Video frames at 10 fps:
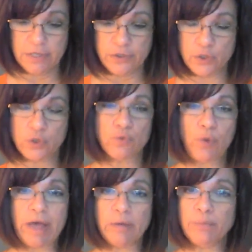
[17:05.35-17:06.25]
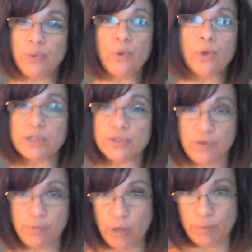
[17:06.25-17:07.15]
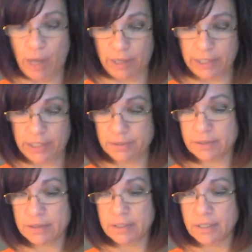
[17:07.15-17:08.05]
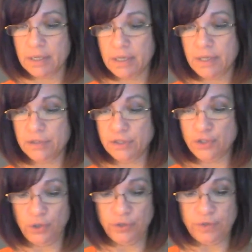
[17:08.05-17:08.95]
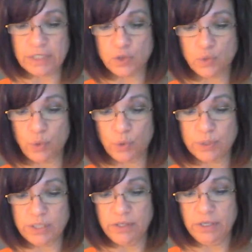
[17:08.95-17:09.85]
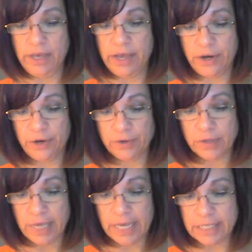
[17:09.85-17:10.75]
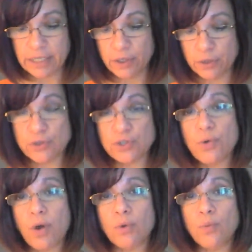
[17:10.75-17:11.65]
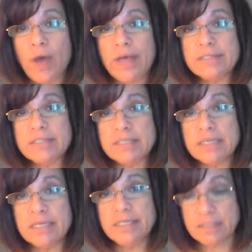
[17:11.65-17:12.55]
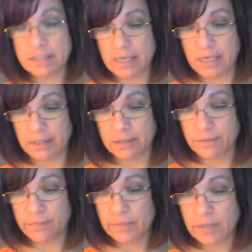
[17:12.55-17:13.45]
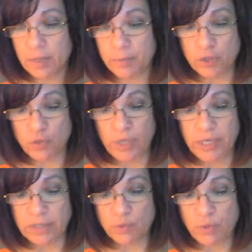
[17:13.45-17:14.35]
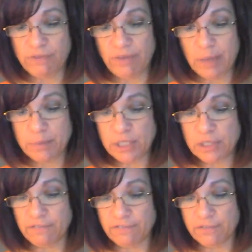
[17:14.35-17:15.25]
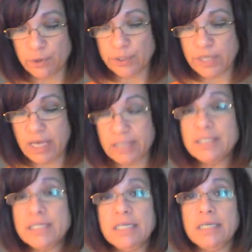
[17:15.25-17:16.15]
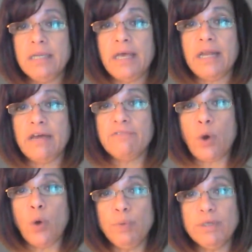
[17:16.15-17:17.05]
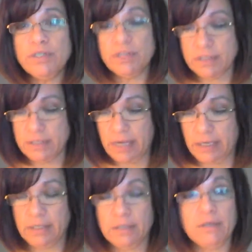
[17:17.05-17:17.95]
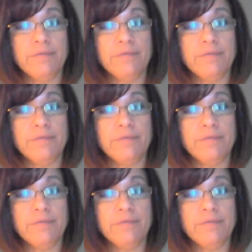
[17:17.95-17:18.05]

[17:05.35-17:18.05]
Sweat pours from our bodies. The dirt that swirls in the air adheres to our wet, sticky skin. Between us, we have emptied the first canteen and have opened the second.